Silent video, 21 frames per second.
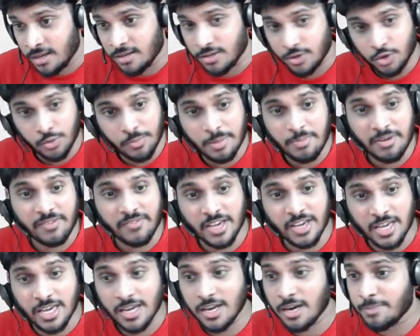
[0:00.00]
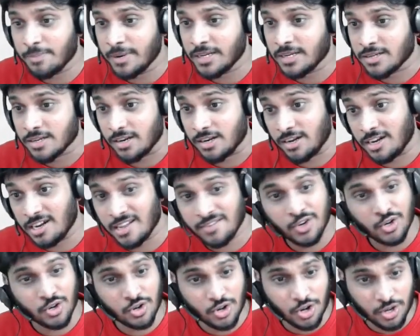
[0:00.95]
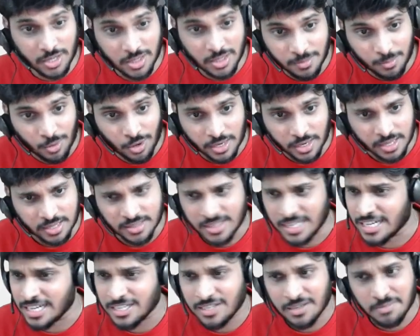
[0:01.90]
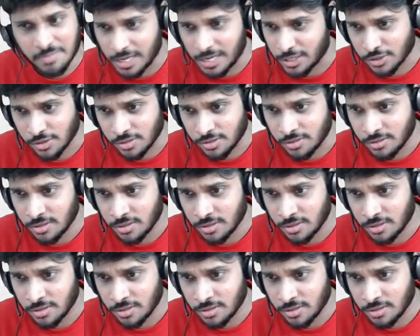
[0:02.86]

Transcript: you may be waking up at 11 o'clock in the morning. That doesn't matter.